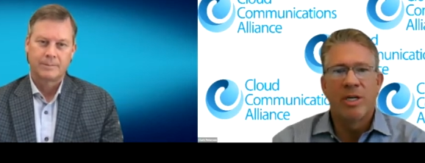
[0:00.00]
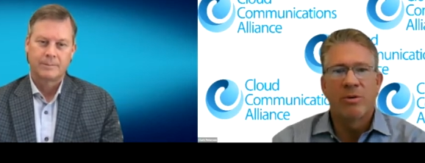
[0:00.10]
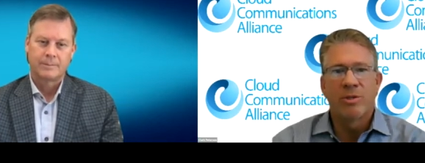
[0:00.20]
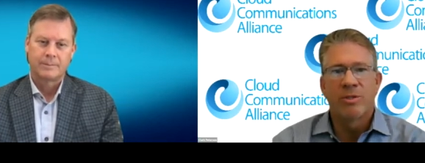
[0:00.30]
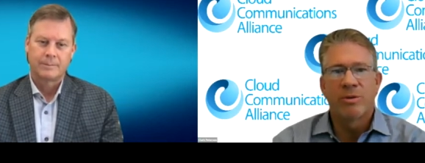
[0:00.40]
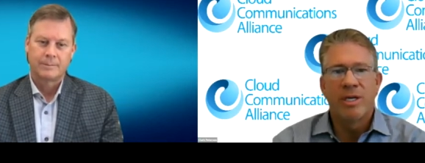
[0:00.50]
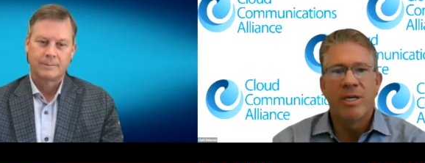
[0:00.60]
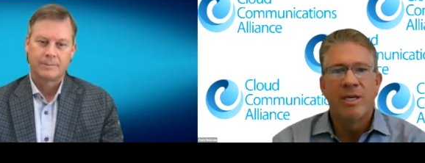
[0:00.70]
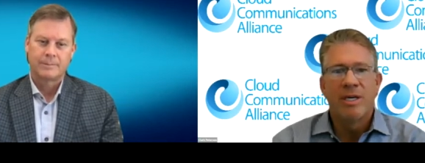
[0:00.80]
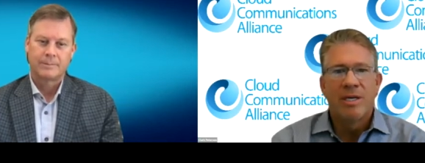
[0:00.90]
Speaker 1: equals three
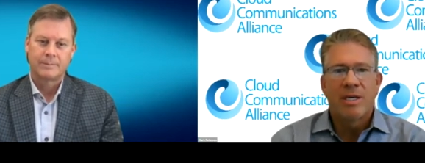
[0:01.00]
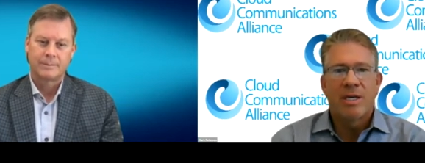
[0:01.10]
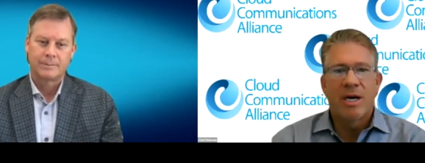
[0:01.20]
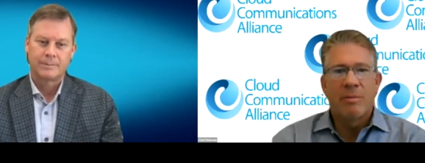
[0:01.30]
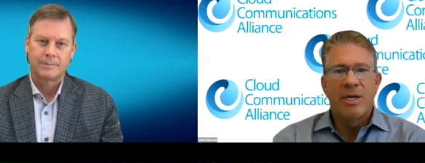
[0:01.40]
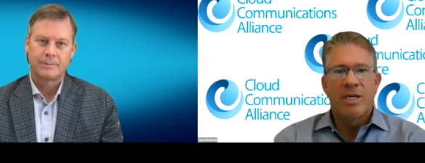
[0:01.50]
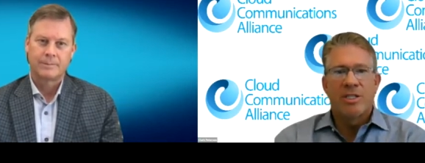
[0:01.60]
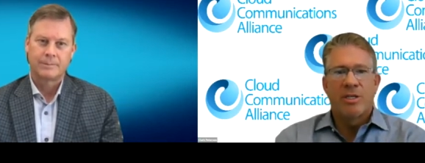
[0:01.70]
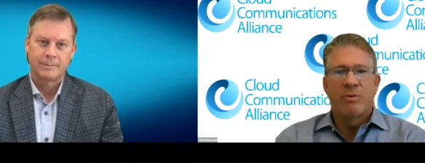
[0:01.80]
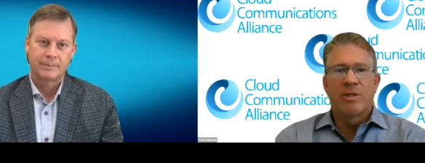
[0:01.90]

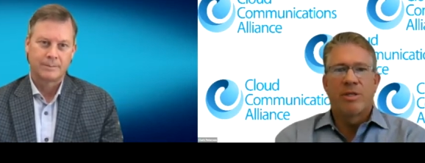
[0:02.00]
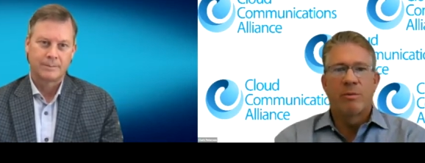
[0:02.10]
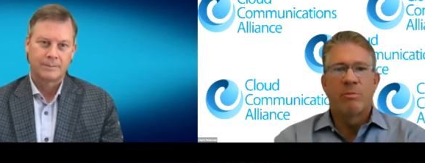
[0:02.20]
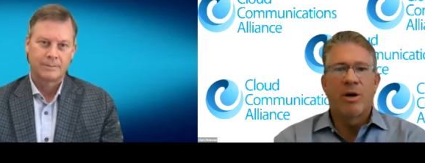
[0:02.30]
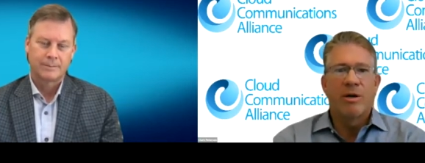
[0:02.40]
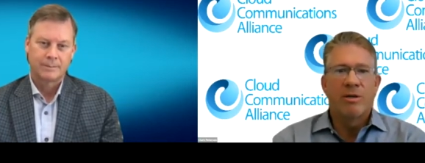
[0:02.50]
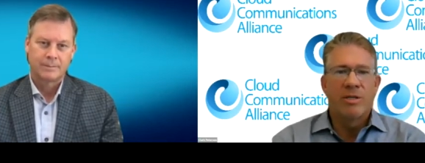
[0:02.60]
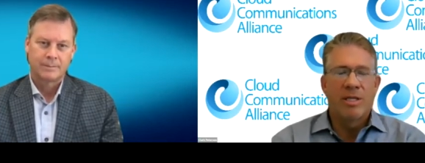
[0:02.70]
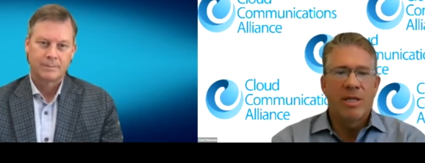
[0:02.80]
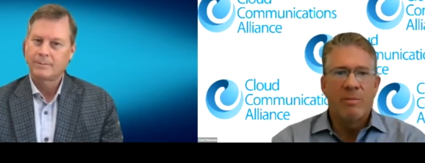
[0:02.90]
combination with other partners
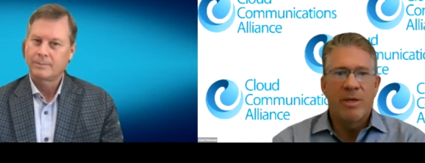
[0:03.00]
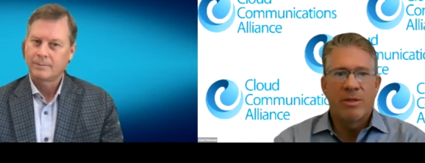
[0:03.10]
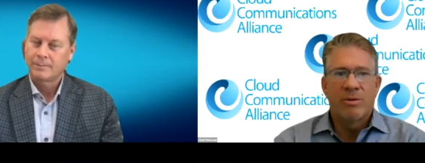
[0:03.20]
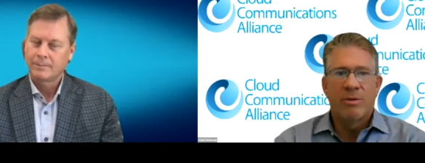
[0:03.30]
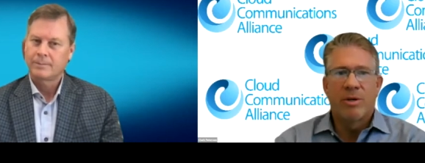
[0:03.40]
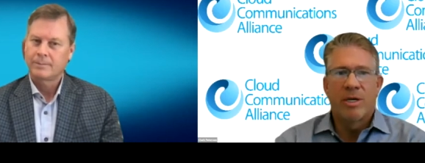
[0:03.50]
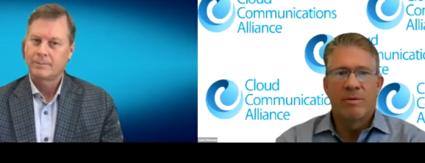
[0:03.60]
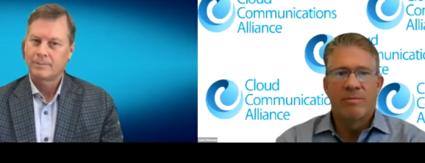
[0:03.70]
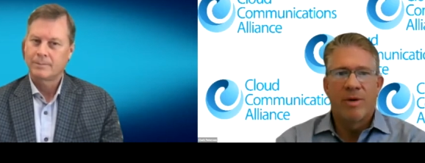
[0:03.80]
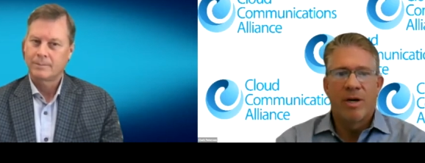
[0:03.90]
that they meet through
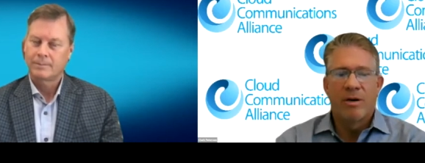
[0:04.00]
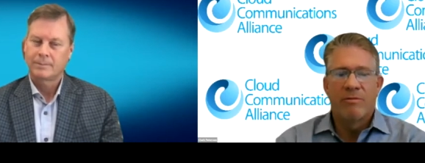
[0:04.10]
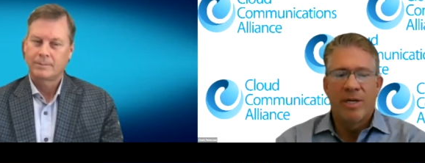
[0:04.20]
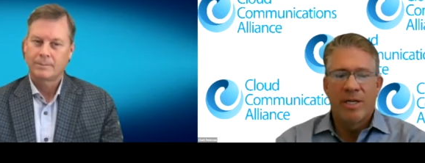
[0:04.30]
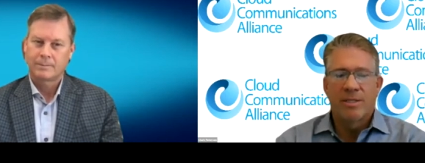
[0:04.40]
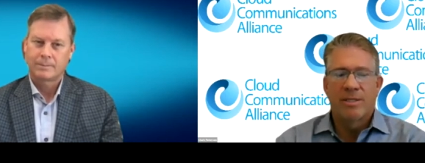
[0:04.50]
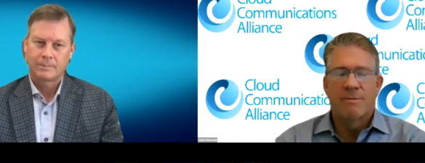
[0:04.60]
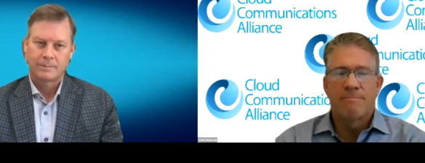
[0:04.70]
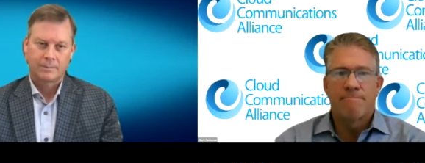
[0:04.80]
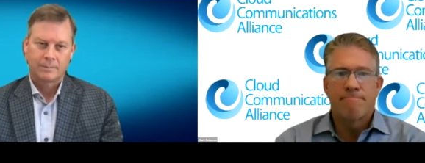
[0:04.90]
our our events.
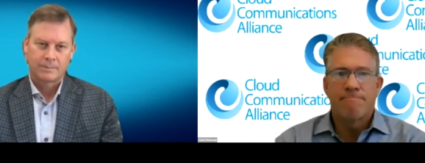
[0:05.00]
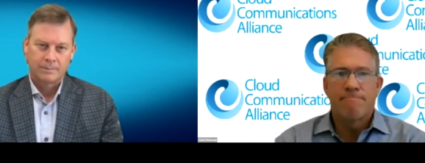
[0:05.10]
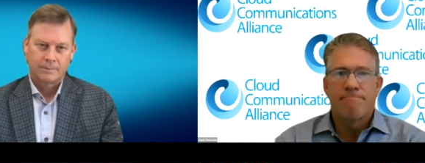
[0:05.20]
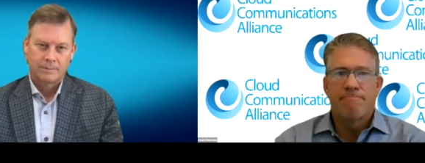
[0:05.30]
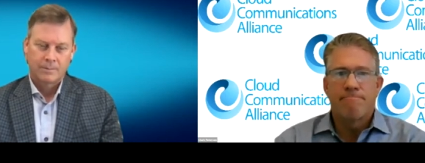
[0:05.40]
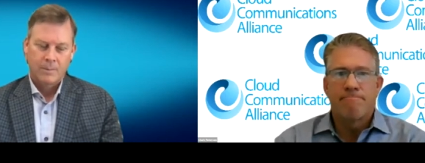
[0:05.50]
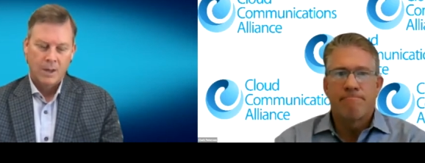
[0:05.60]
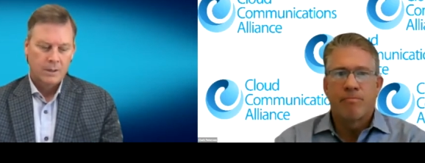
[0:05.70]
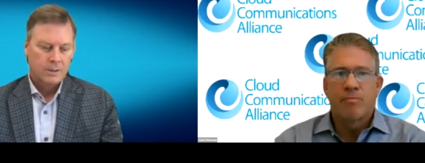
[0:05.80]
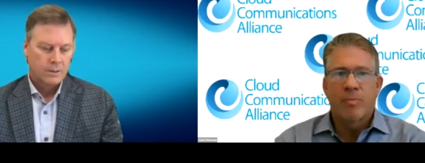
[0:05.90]

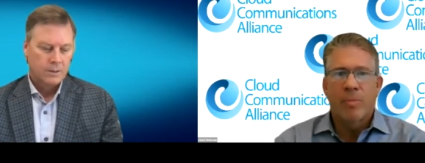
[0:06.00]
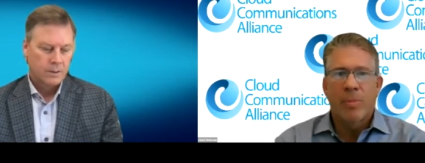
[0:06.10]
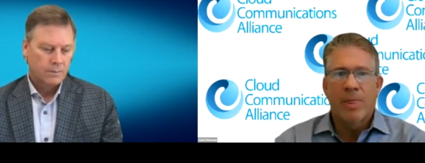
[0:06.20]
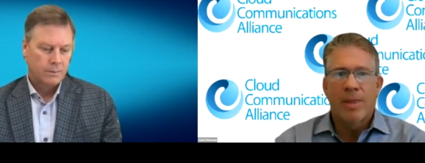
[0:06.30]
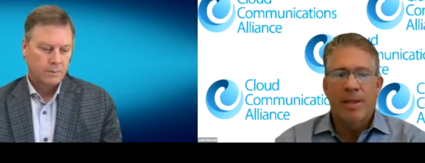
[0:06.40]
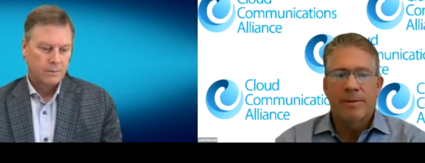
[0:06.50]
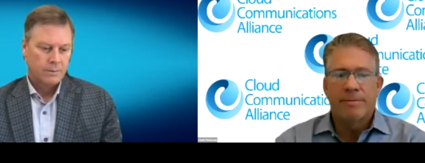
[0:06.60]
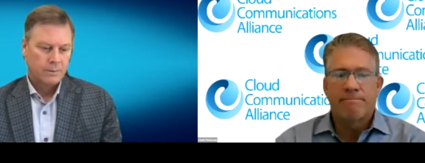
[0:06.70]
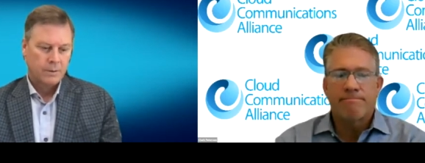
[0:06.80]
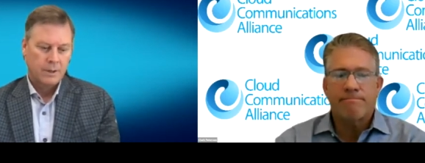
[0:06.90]
Speaker 2: So,
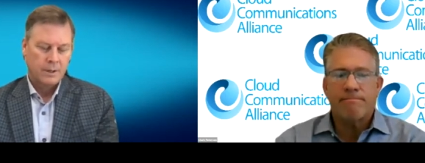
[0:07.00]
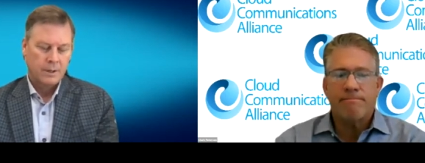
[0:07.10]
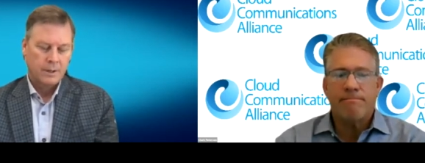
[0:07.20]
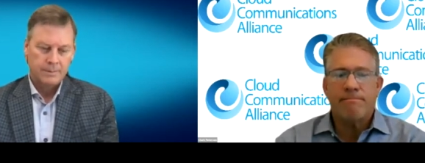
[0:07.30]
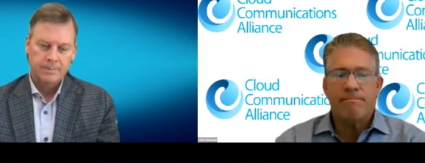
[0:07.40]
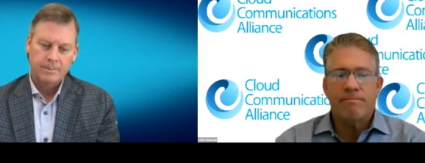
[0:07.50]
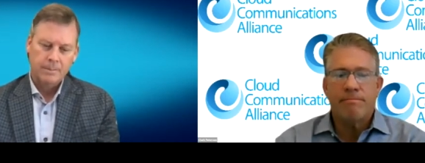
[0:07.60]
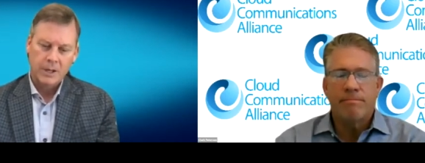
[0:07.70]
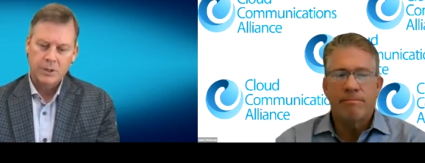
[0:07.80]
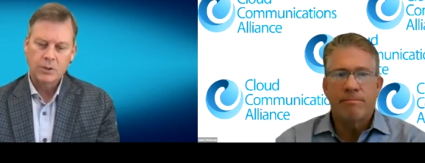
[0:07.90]
um,
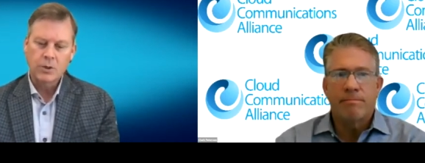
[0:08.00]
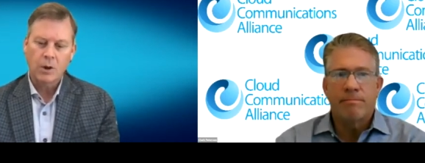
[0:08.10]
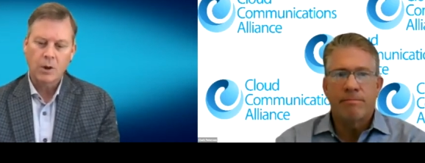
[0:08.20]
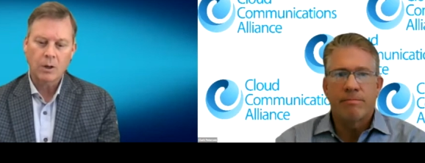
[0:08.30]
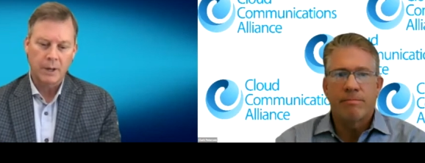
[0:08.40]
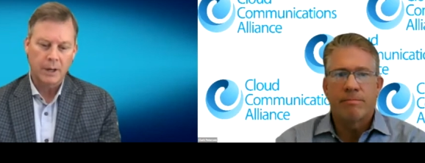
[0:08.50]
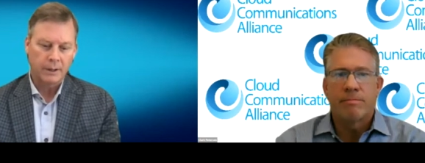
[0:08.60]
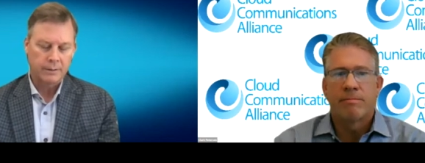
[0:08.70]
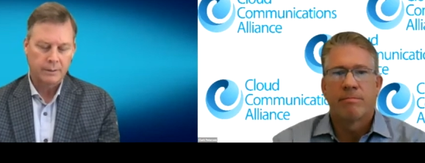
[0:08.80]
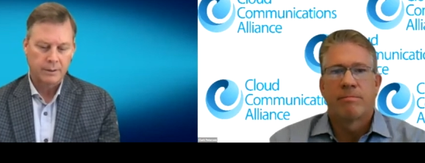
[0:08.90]
as you talk
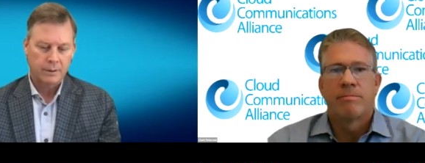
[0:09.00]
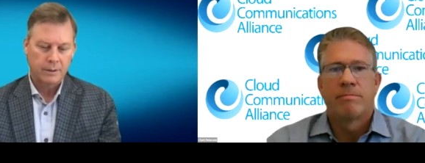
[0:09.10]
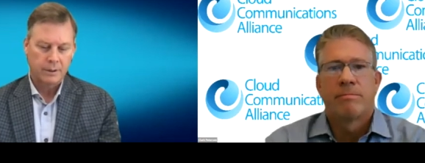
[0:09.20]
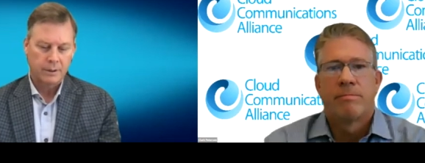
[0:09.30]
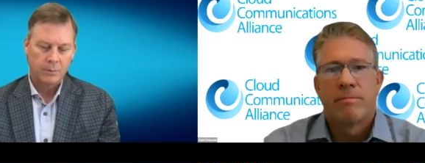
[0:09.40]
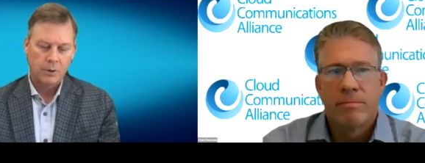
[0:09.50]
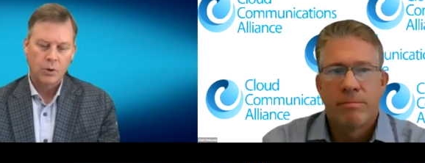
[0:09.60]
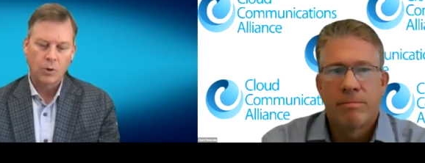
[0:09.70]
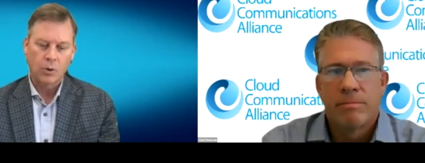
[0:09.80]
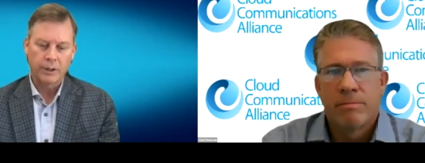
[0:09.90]
about um,
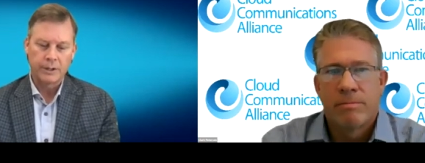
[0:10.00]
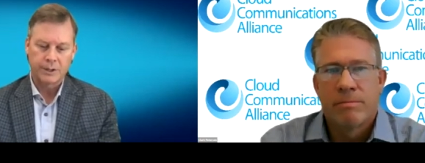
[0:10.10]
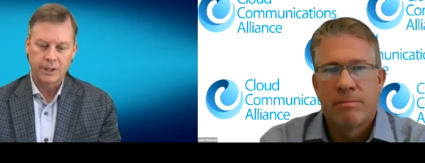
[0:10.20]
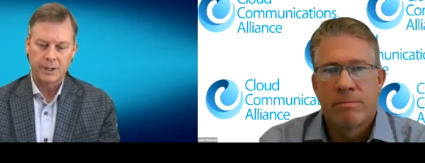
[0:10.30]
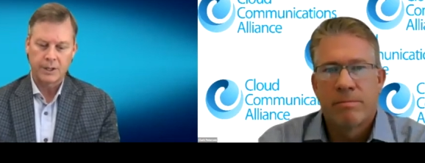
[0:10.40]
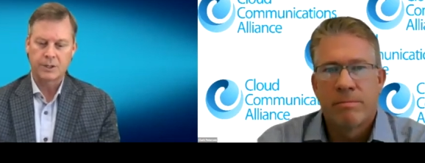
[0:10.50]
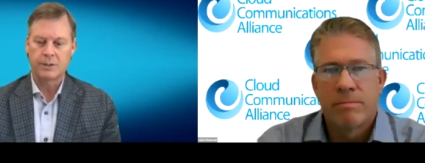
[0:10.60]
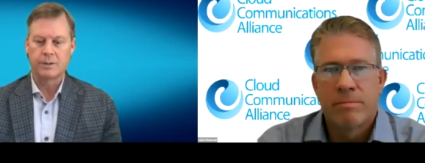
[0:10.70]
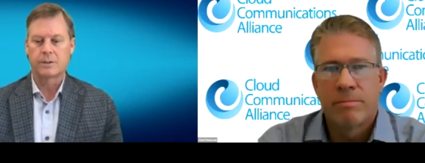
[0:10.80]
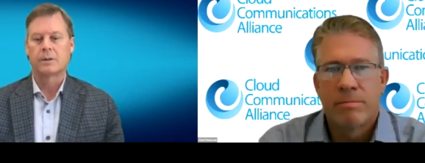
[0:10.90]
your
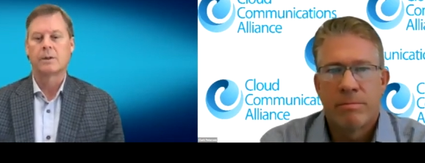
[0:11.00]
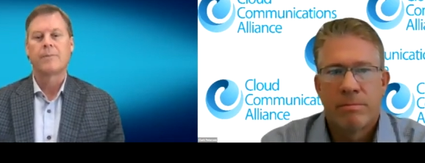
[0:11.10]
organization's